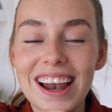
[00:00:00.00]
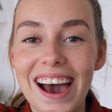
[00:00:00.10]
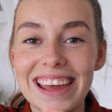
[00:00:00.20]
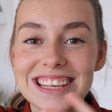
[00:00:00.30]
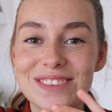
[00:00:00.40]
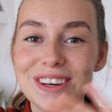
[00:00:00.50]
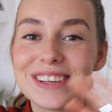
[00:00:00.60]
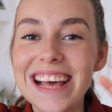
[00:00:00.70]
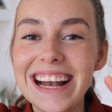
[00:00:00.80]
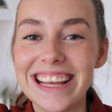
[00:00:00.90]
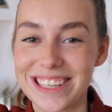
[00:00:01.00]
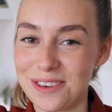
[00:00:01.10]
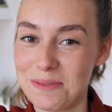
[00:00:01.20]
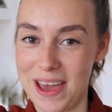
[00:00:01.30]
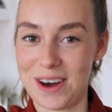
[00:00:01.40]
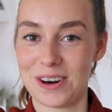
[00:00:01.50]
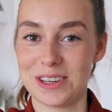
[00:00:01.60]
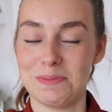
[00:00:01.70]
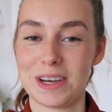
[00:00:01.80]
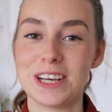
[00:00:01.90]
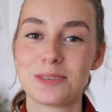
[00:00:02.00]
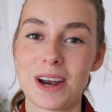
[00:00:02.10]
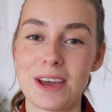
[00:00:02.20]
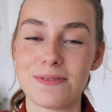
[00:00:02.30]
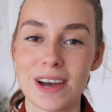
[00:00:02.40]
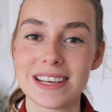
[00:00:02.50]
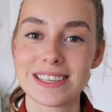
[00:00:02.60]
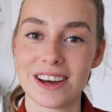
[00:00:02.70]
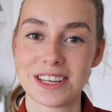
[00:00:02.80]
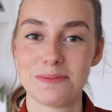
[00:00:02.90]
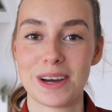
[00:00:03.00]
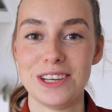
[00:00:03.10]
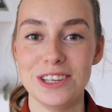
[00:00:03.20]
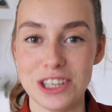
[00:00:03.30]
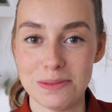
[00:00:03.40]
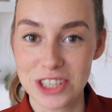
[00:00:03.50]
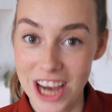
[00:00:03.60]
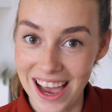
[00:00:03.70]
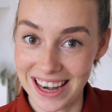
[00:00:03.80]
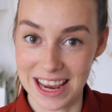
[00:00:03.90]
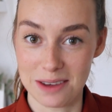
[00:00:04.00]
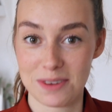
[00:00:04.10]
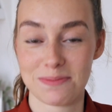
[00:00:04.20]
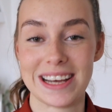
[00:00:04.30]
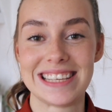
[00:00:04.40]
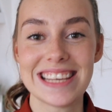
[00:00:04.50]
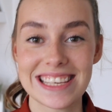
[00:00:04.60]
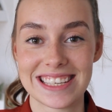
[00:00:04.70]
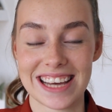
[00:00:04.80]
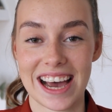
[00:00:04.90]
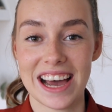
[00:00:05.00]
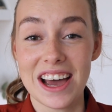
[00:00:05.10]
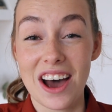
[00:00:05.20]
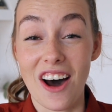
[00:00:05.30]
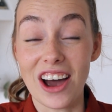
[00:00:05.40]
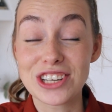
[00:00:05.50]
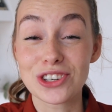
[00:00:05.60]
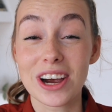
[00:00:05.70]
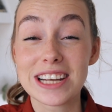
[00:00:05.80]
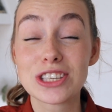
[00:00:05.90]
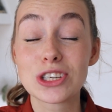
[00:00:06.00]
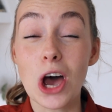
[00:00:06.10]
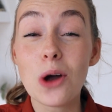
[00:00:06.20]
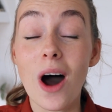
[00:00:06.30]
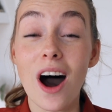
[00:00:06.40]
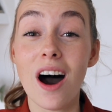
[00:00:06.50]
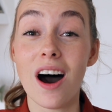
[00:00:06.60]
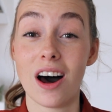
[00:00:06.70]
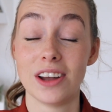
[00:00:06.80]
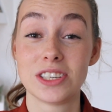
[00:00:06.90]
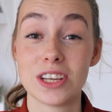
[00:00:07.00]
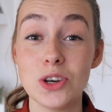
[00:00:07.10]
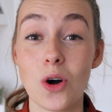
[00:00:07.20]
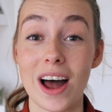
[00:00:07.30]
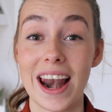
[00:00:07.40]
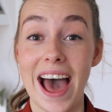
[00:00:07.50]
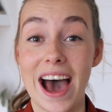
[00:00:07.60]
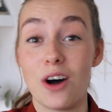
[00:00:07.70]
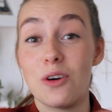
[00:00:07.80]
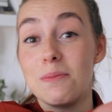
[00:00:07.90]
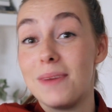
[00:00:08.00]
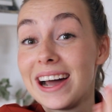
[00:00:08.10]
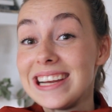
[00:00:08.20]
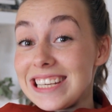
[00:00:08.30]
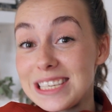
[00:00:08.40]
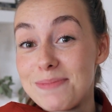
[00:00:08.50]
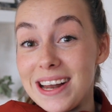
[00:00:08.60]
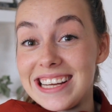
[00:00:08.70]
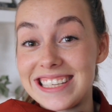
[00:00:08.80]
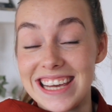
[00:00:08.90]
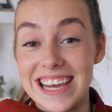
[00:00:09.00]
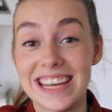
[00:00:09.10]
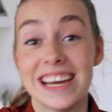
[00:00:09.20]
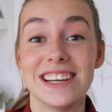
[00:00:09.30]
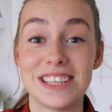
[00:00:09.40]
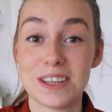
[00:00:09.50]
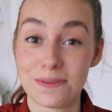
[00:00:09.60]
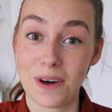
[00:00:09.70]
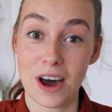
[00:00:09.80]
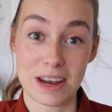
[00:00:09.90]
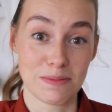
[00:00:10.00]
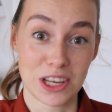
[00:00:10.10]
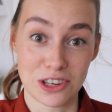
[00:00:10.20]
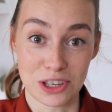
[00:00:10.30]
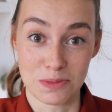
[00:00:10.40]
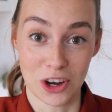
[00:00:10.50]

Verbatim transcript: lie, this feels a little bit odd because when I first started my YouTube journey with my sister, I tried so hard to not allow my disability to define my YouTube